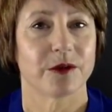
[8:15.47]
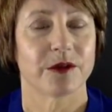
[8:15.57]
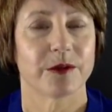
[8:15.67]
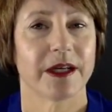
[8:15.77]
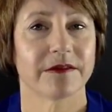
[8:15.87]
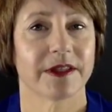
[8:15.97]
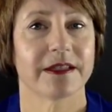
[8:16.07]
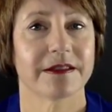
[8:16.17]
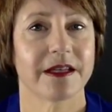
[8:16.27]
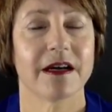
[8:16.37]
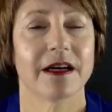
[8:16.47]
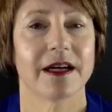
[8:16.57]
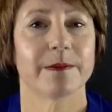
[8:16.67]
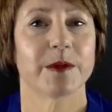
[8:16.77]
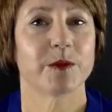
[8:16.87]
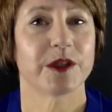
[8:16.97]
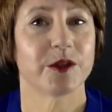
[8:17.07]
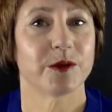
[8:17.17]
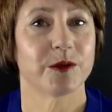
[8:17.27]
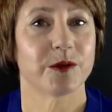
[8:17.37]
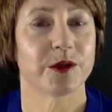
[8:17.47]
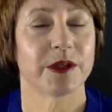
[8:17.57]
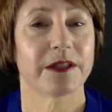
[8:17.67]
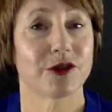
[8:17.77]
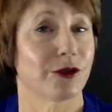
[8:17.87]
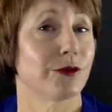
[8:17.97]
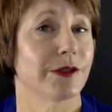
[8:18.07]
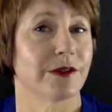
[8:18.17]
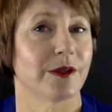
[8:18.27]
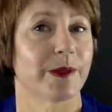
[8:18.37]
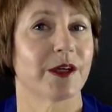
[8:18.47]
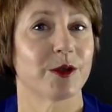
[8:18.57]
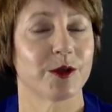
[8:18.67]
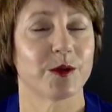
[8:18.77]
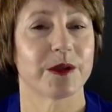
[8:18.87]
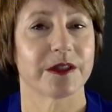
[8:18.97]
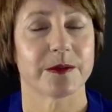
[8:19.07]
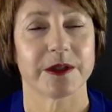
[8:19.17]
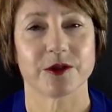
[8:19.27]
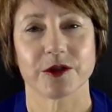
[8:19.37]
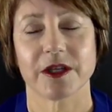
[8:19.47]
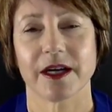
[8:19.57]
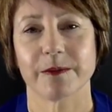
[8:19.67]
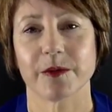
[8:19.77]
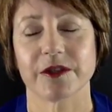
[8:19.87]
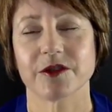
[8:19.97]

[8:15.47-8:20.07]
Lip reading: is we have less time, and when you get choosier about who you want to spend your time with.